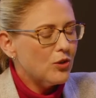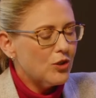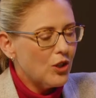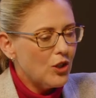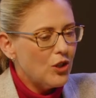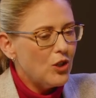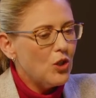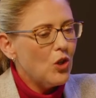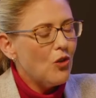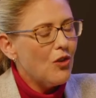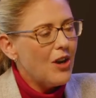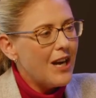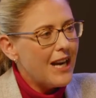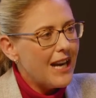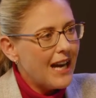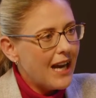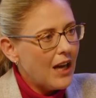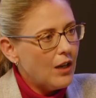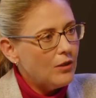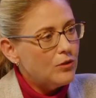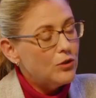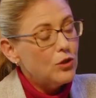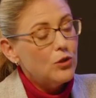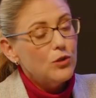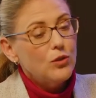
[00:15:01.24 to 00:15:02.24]
you're
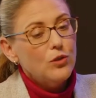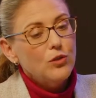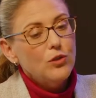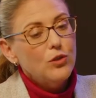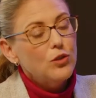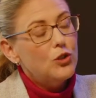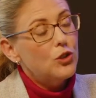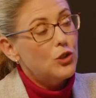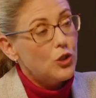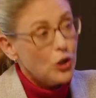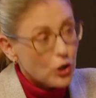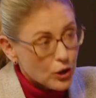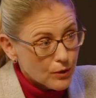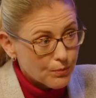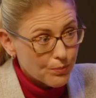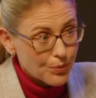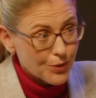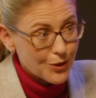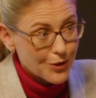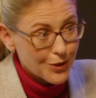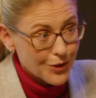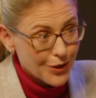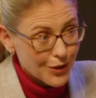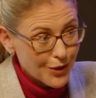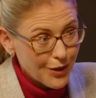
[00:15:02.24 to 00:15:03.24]
allowed to, you should
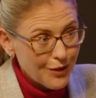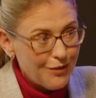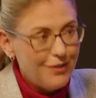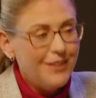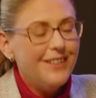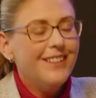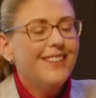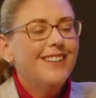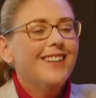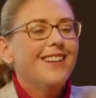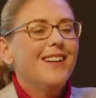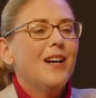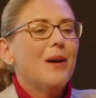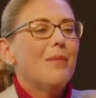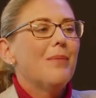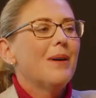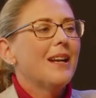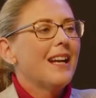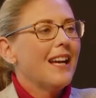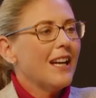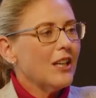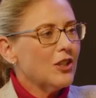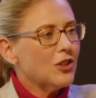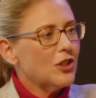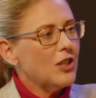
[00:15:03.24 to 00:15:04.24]
preserve, but
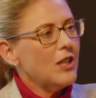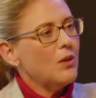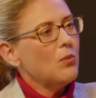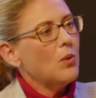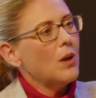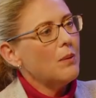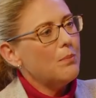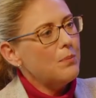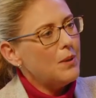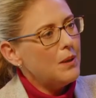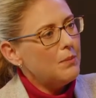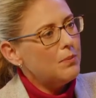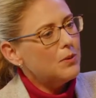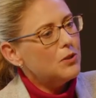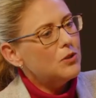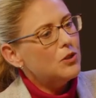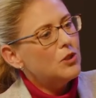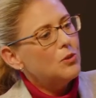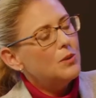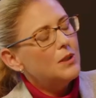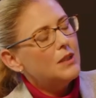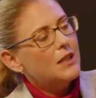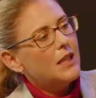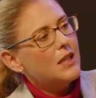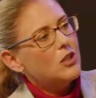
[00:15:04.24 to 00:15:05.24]
actually what people do
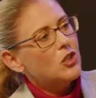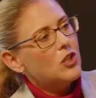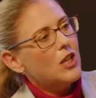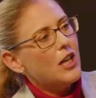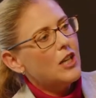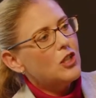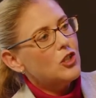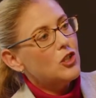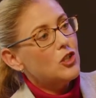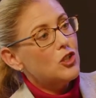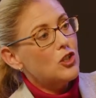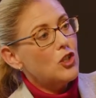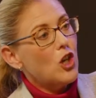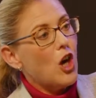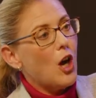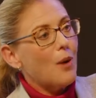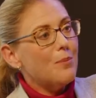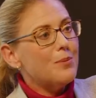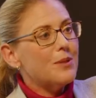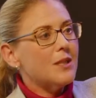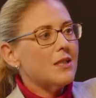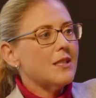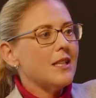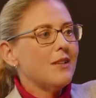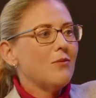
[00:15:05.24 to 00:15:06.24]
when they change
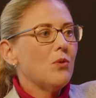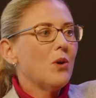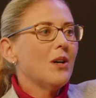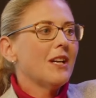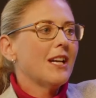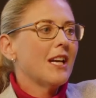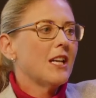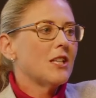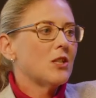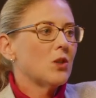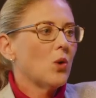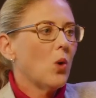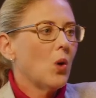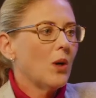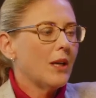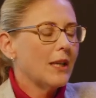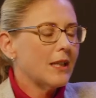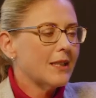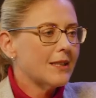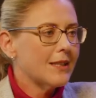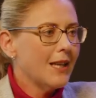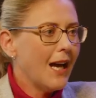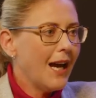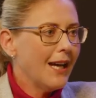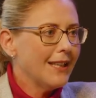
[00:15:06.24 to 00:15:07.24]
jobs is everyone gets all
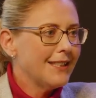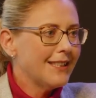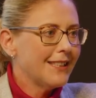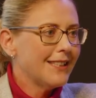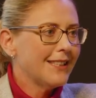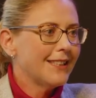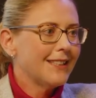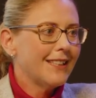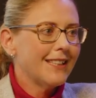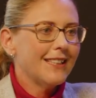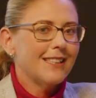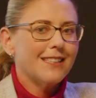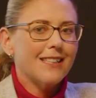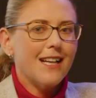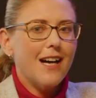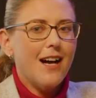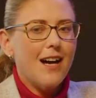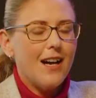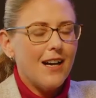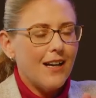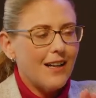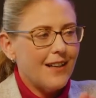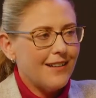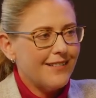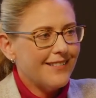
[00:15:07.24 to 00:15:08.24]
excited and thinks,
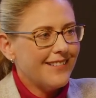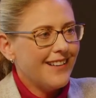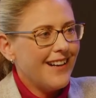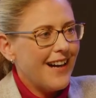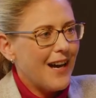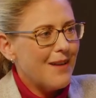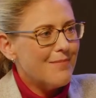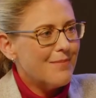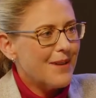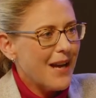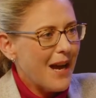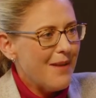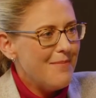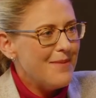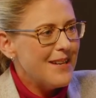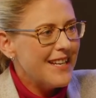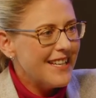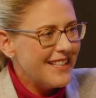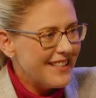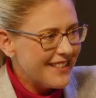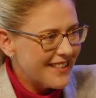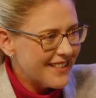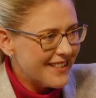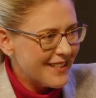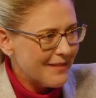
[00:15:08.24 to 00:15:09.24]
ah, I'm coming
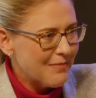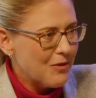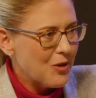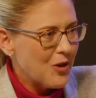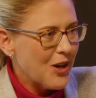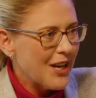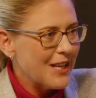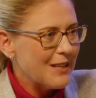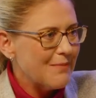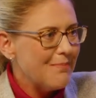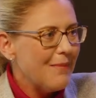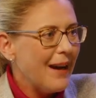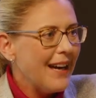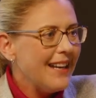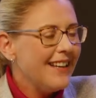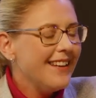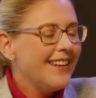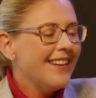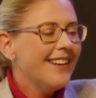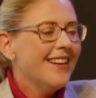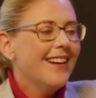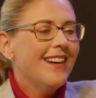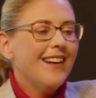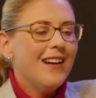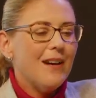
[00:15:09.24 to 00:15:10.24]
into some great
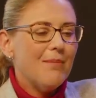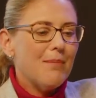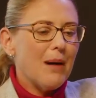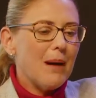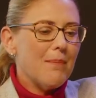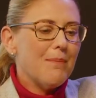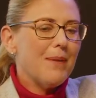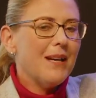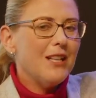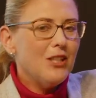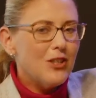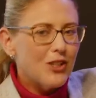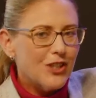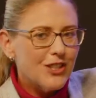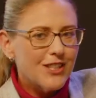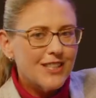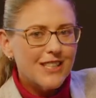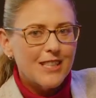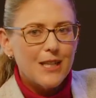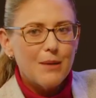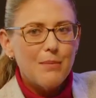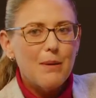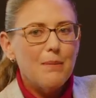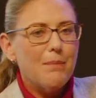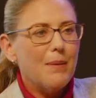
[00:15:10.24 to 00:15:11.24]
money, my pension's
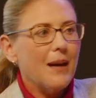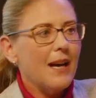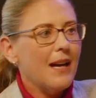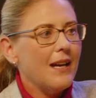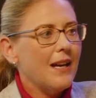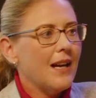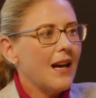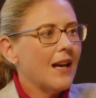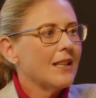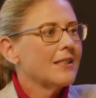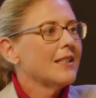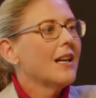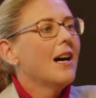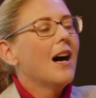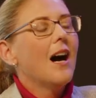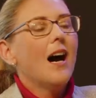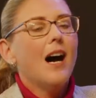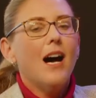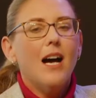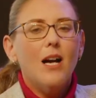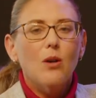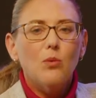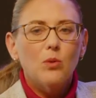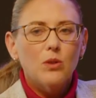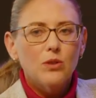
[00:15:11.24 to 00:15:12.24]
gonna be paid out,
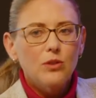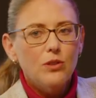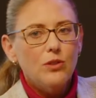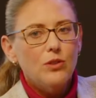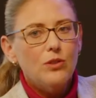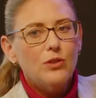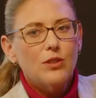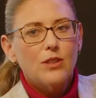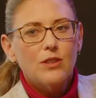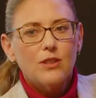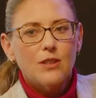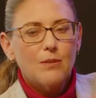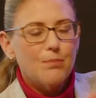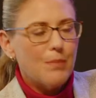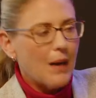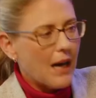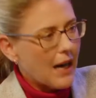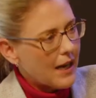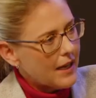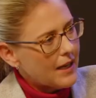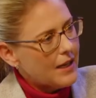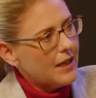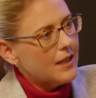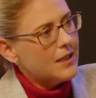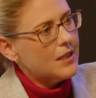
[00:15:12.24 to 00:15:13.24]
I will use it to buy
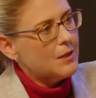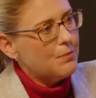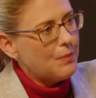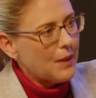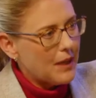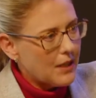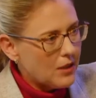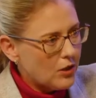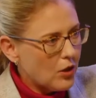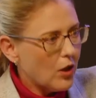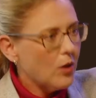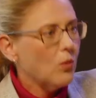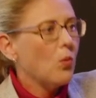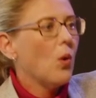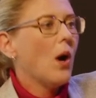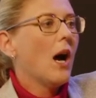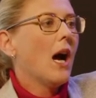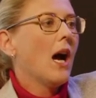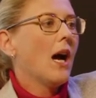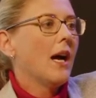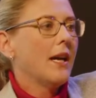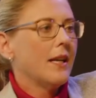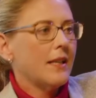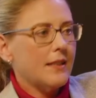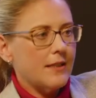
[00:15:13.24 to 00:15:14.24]
X, spend on
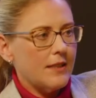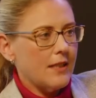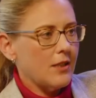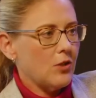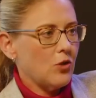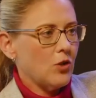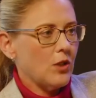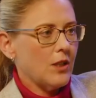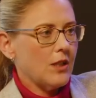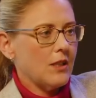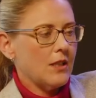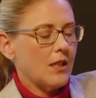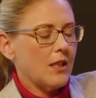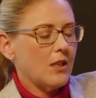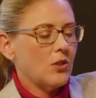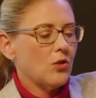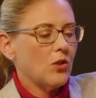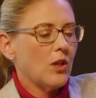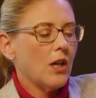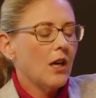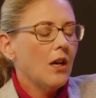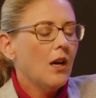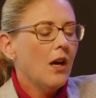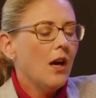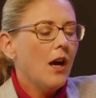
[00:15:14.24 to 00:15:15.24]
Y, et cetera, et
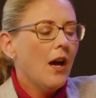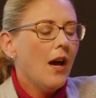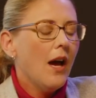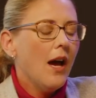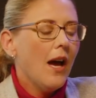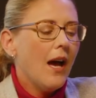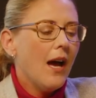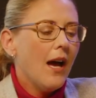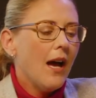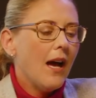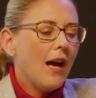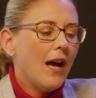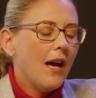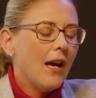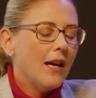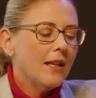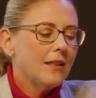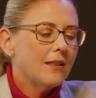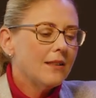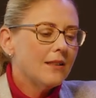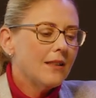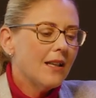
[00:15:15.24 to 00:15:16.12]
cetera. And